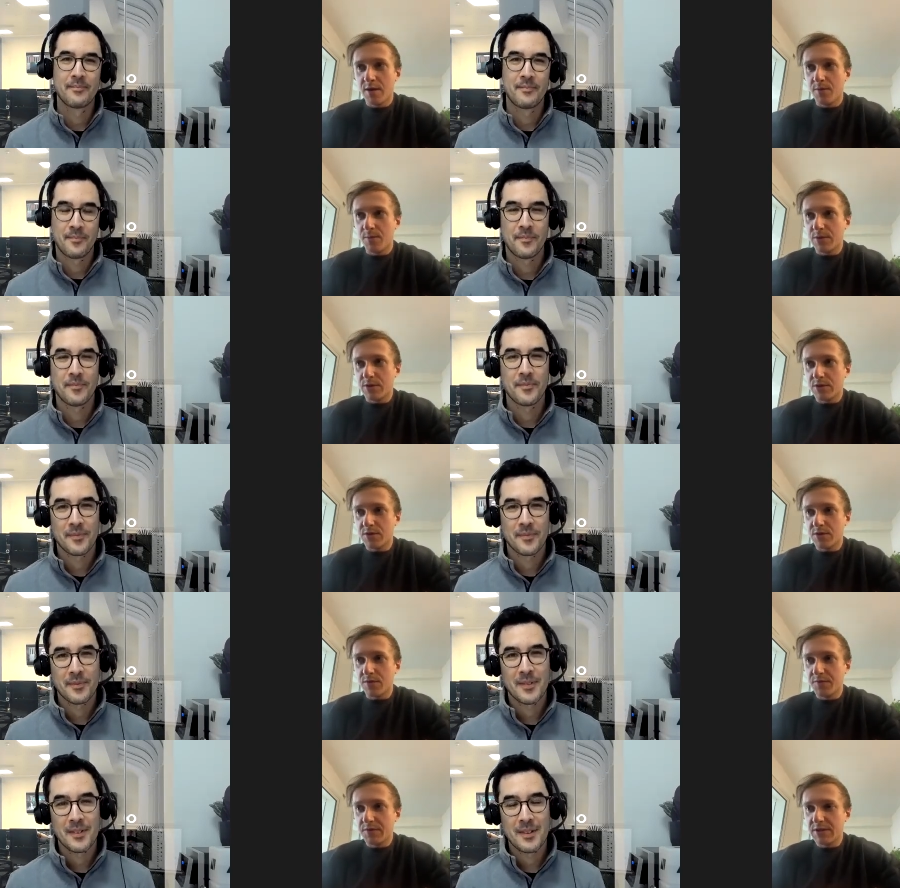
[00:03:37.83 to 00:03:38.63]
Speaker 1: which
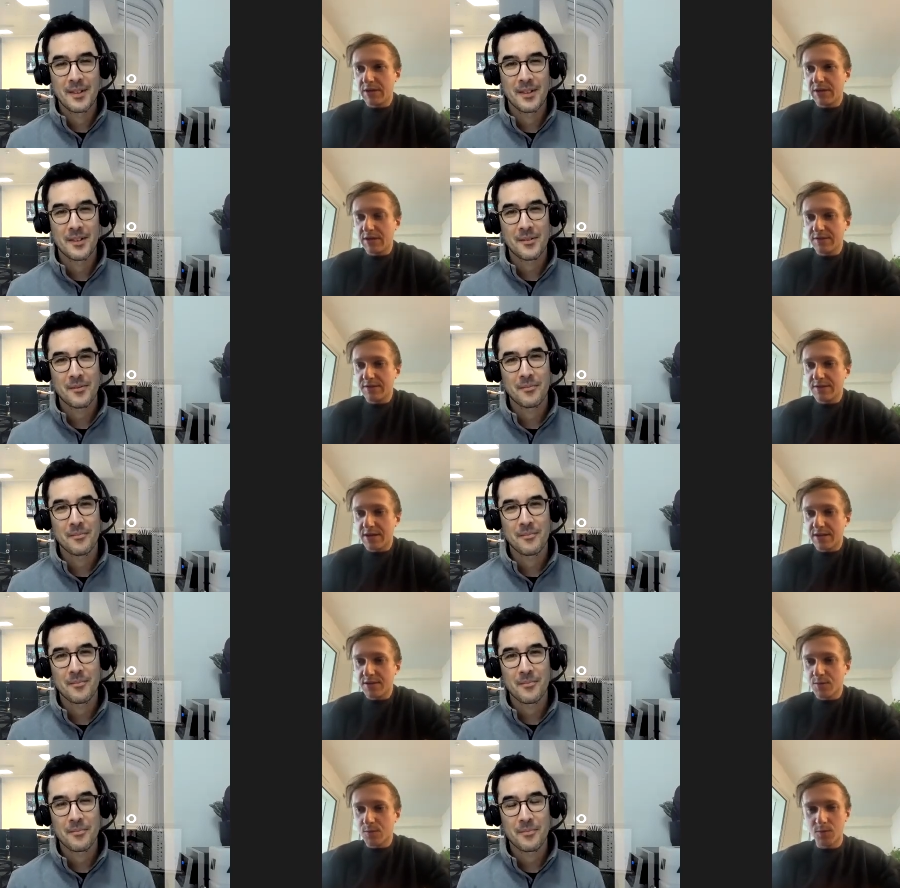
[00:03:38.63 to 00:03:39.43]
obviously is
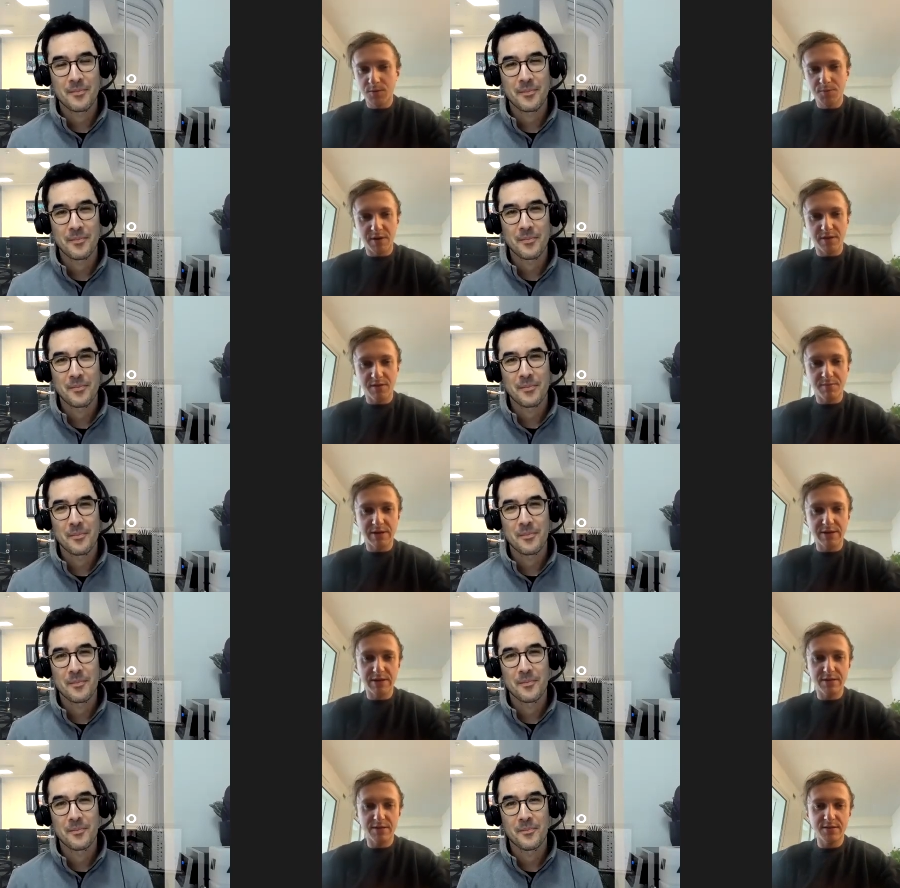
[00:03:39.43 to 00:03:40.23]
geared towards
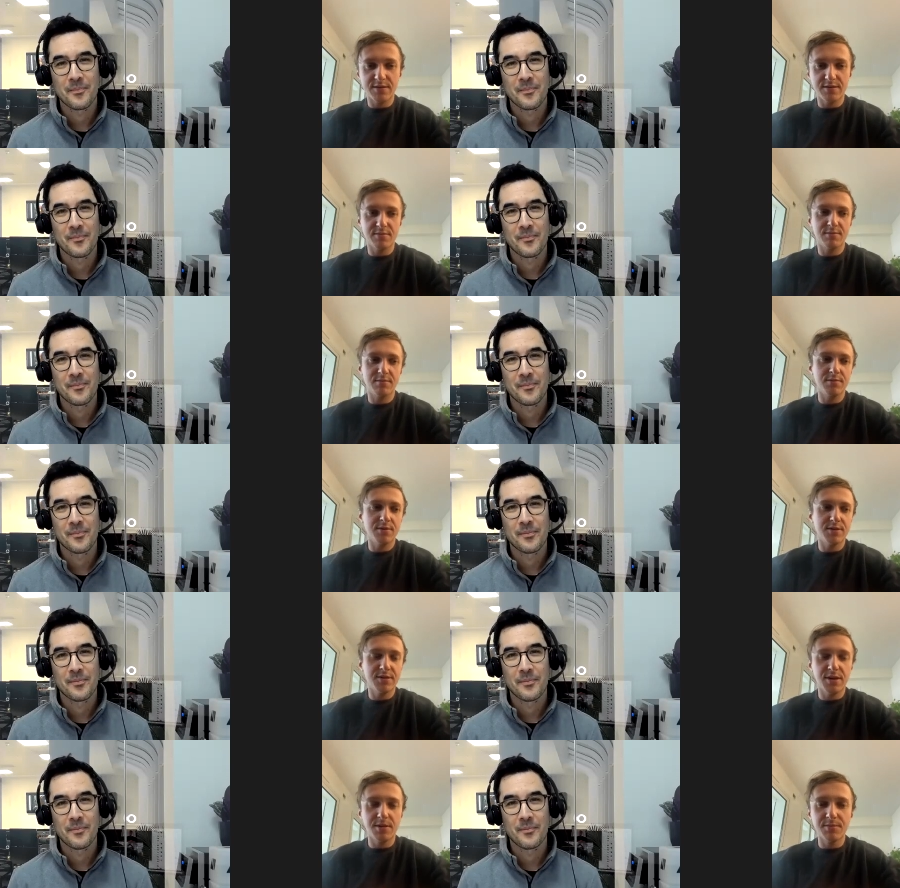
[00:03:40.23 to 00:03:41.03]
mathematics
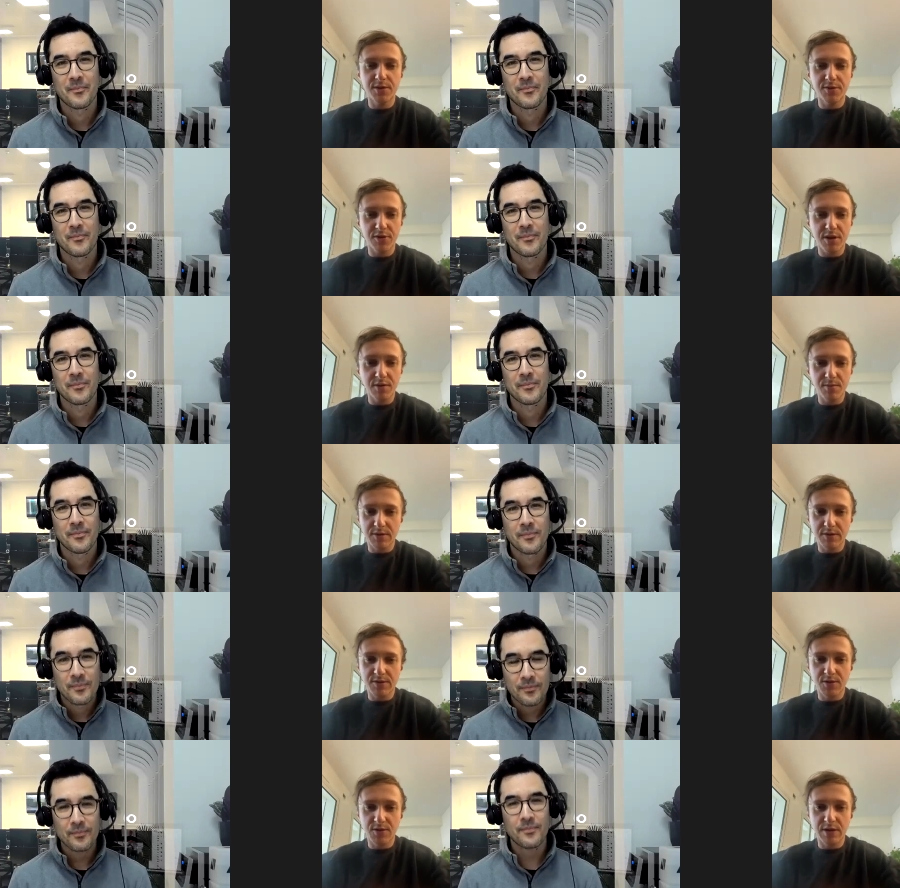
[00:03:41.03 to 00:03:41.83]
to some degree but
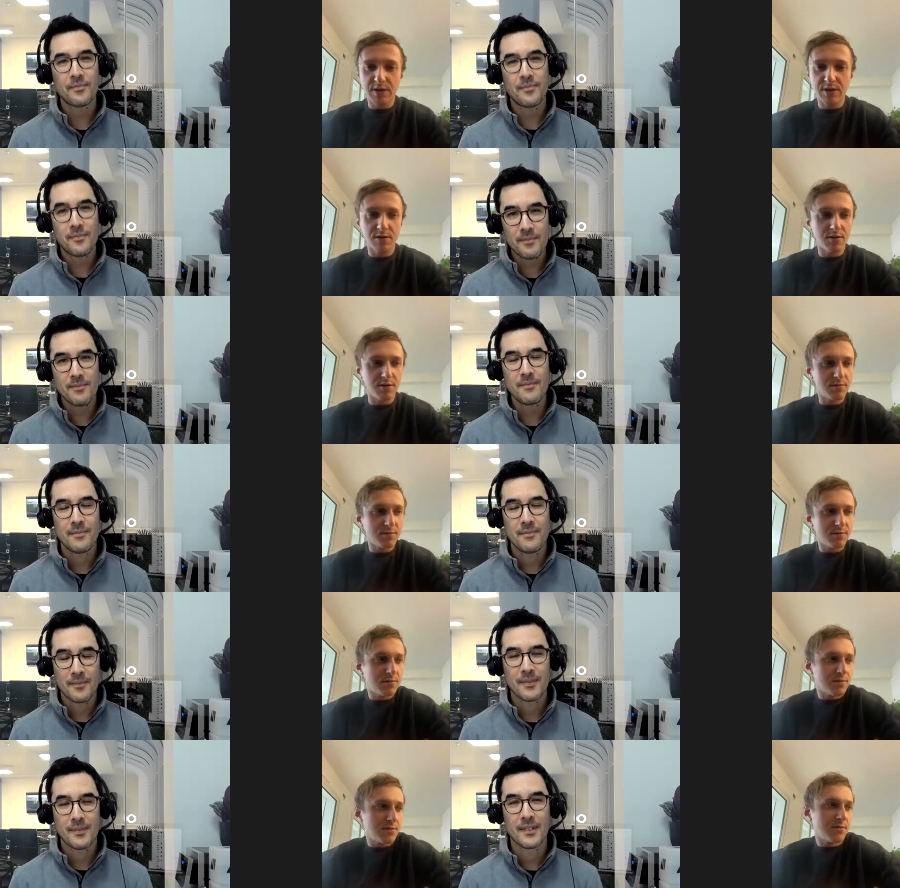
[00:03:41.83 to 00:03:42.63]
it's certainly not
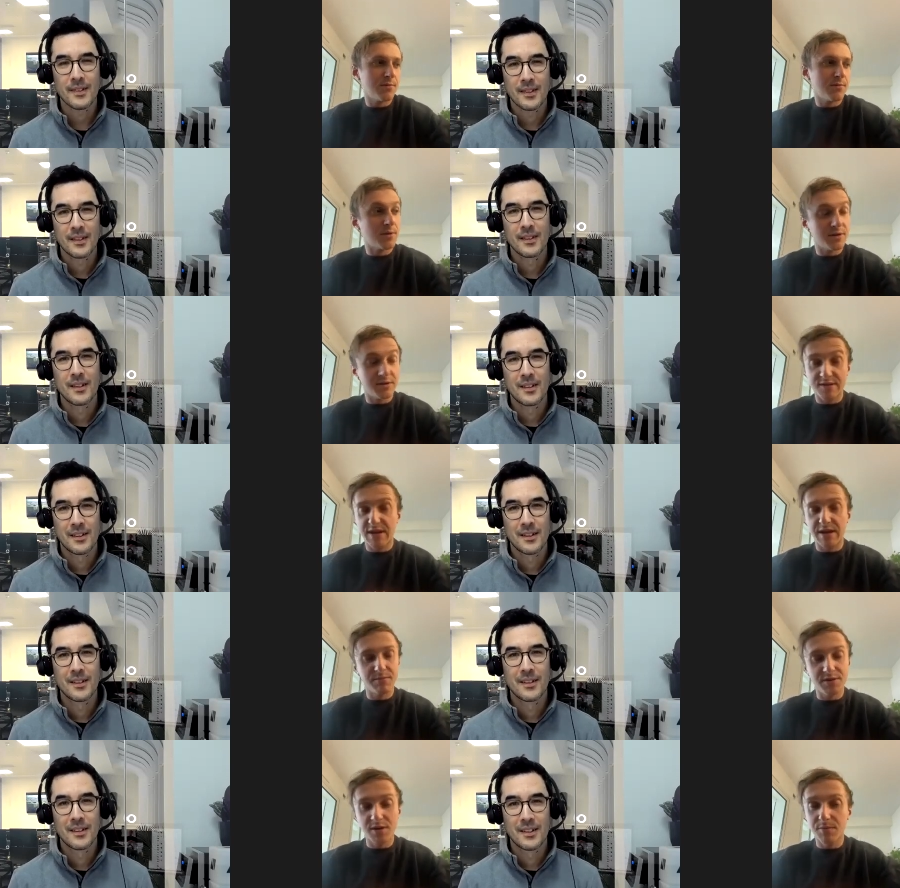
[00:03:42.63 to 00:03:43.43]
a
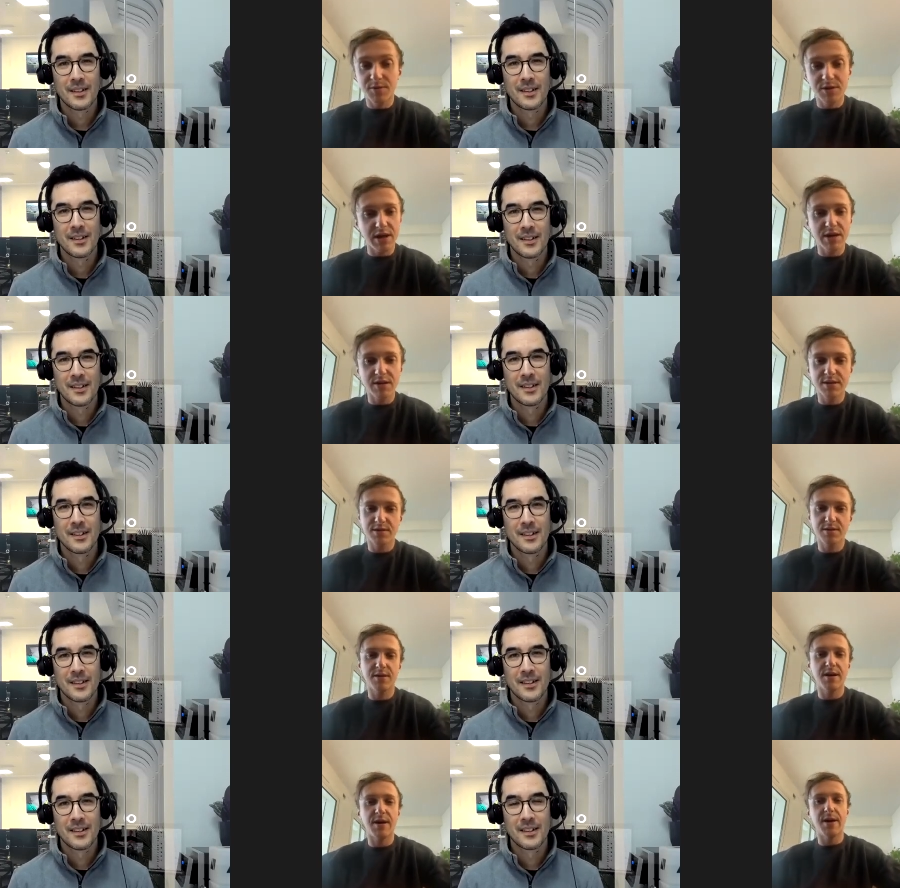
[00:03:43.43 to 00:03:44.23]
stem subject
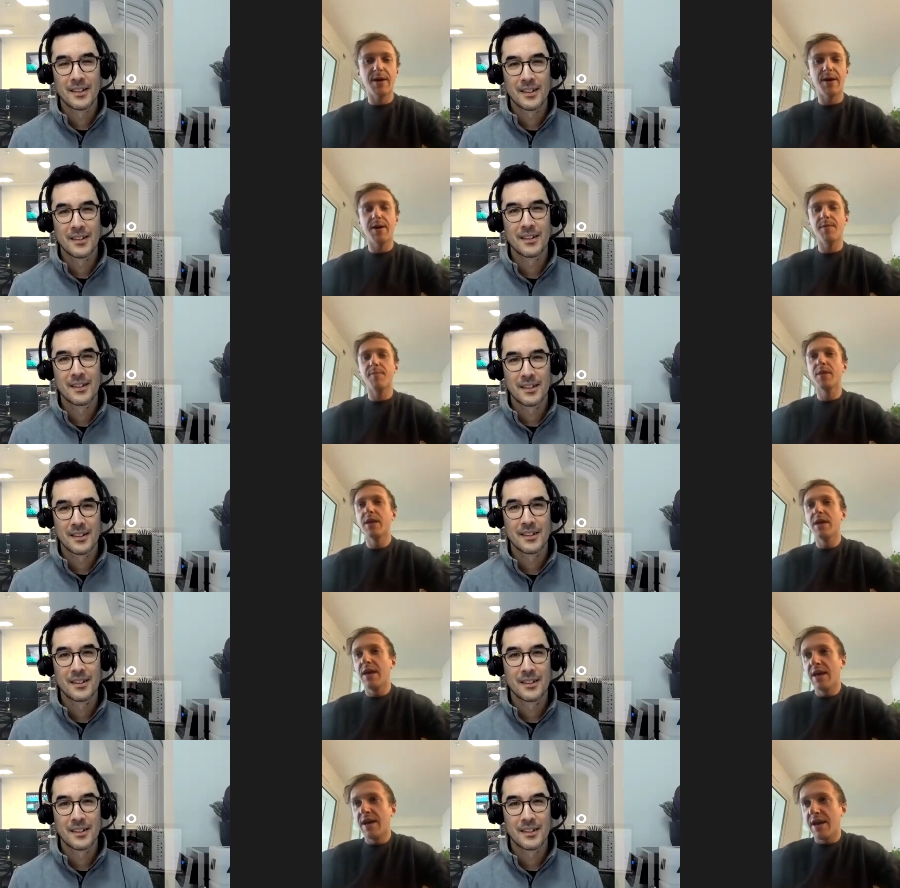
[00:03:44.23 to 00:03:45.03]
um,
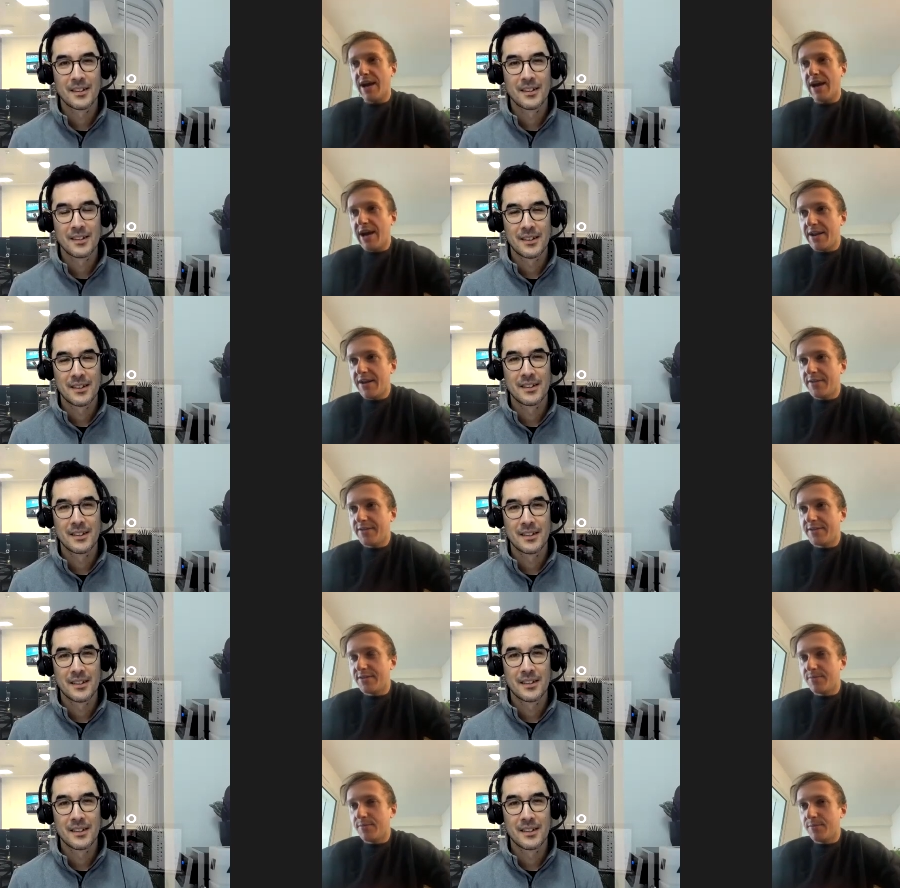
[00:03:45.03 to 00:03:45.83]
and